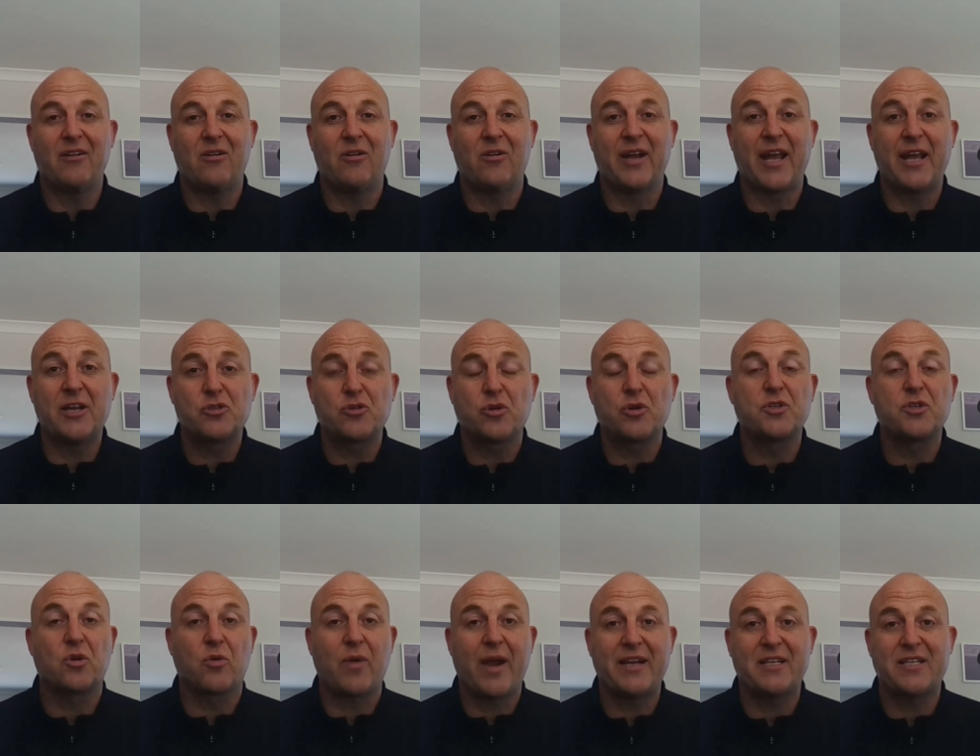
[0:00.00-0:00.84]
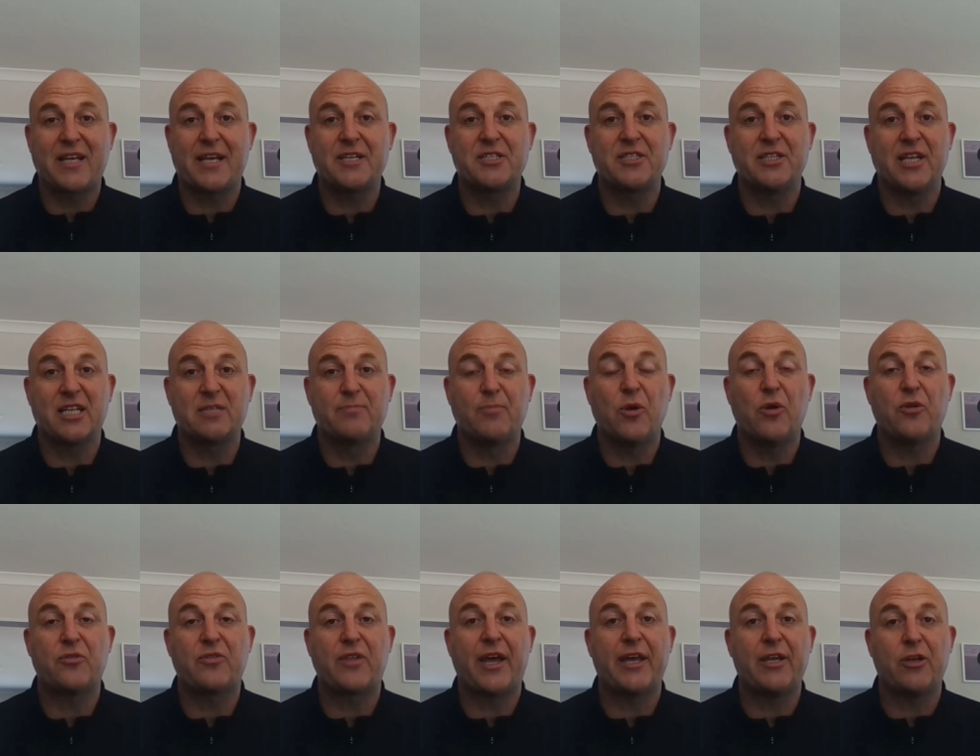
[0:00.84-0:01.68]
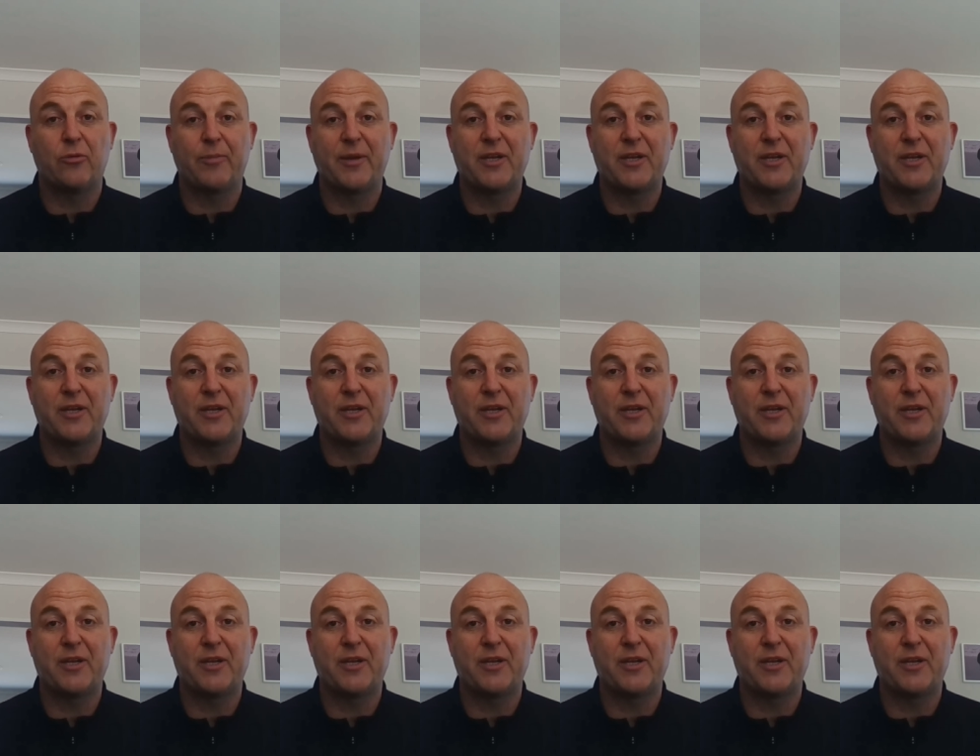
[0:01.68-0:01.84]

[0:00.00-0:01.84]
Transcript: on Andrew Durante's next birthday,